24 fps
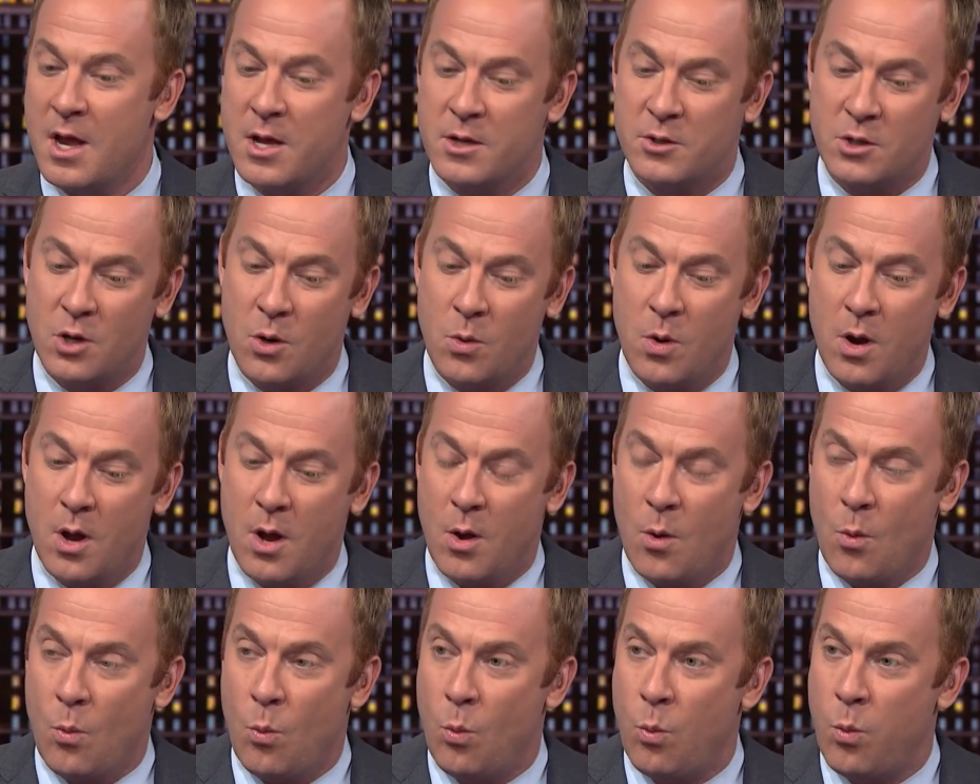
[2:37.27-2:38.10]
So
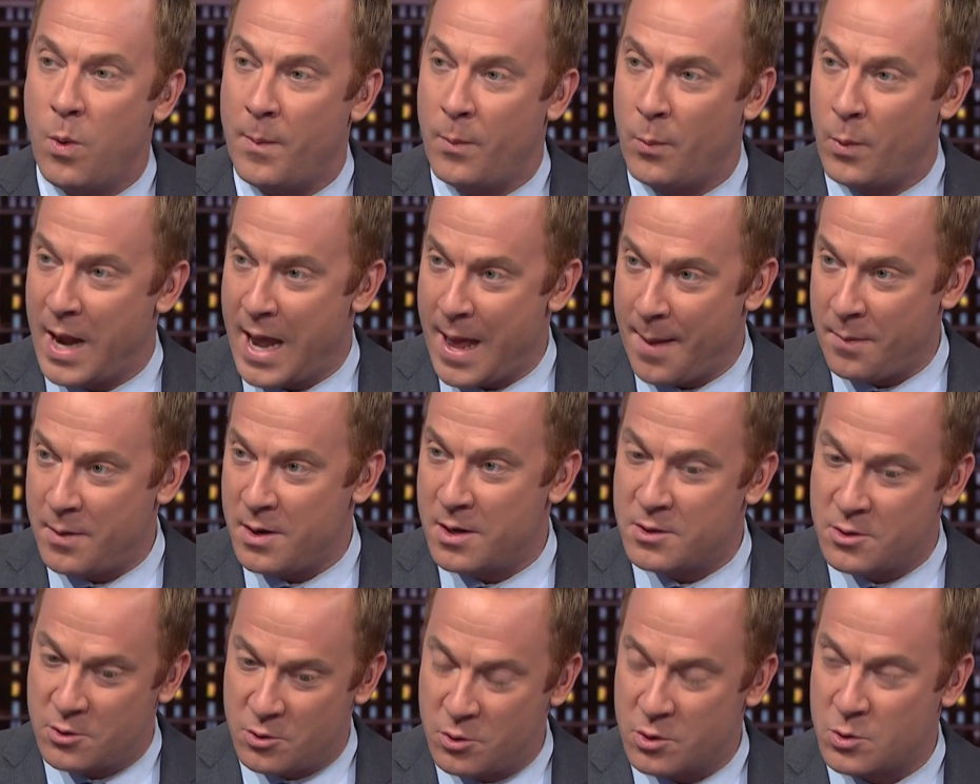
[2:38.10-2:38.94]
what, what happened
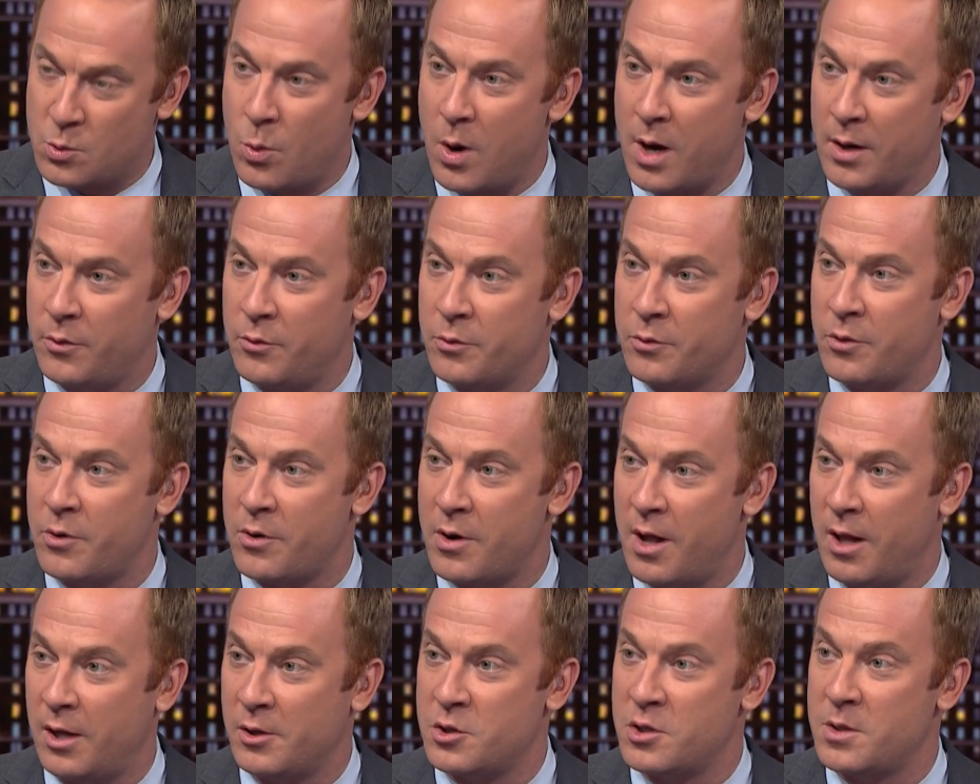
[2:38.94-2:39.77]
is, is you just walk through the
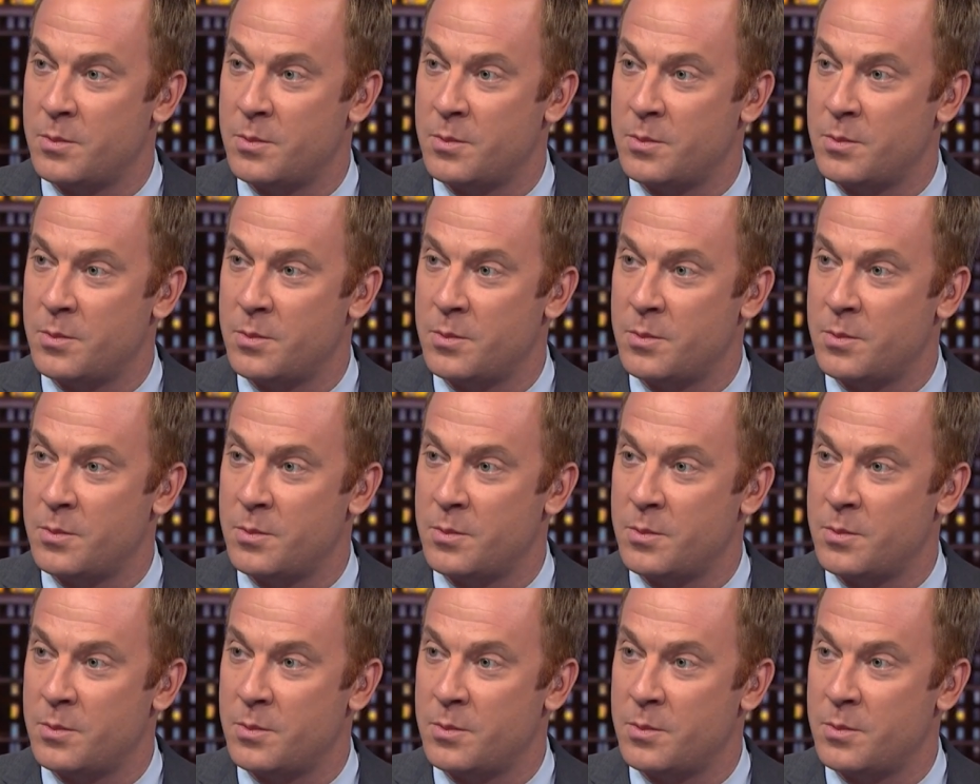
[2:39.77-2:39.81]
chronology.